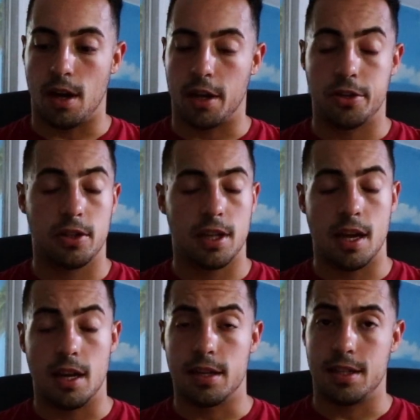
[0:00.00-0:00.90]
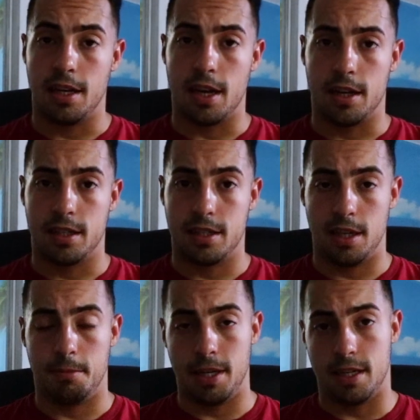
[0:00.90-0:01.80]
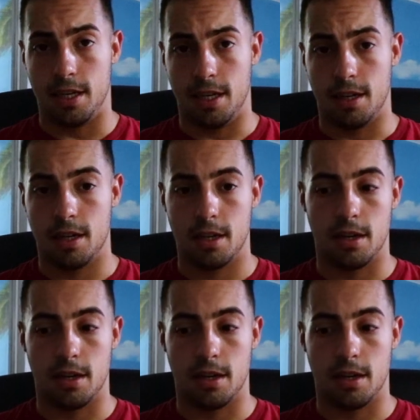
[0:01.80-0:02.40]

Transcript: I took the NSCA CPT,